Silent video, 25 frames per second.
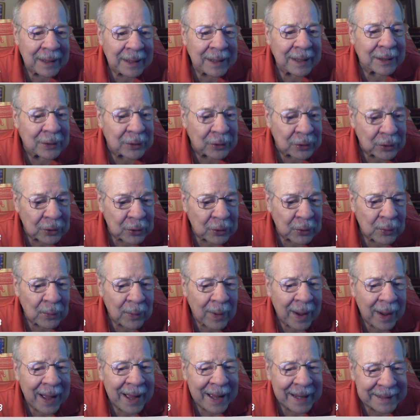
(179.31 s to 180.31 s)
a
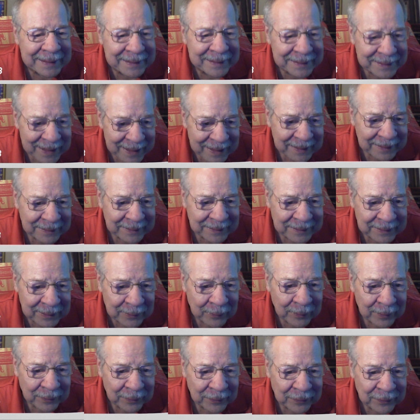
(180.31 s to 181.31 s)
new identity
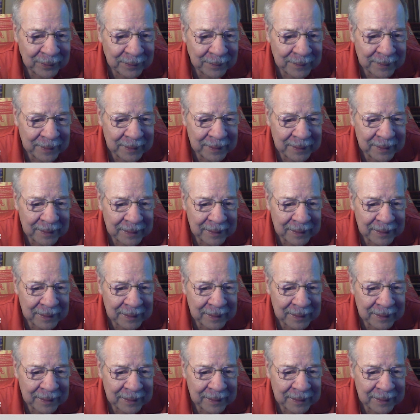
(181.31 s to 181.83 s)
with them